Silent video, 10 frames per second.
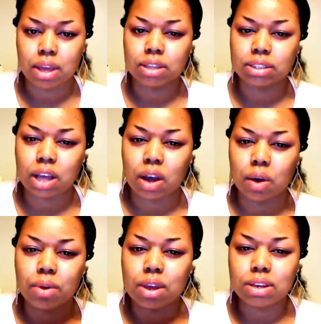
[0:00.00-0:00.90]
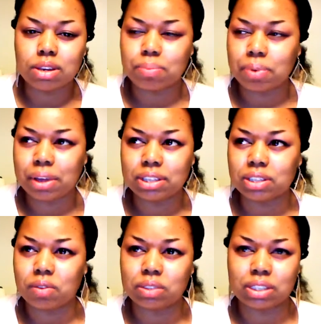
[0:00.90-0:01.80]
So please
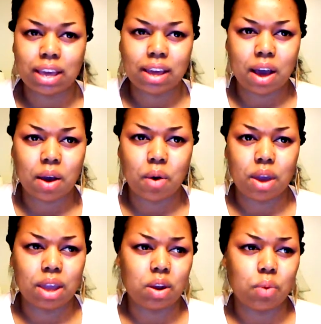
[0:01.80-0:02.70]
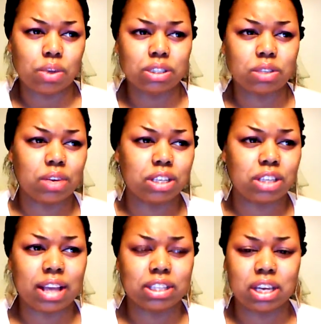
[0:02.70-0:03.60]
don't say, oh, once they reach
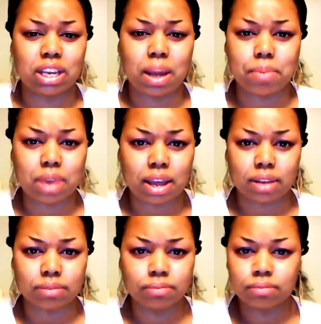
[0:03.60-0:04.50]
18, I'm done.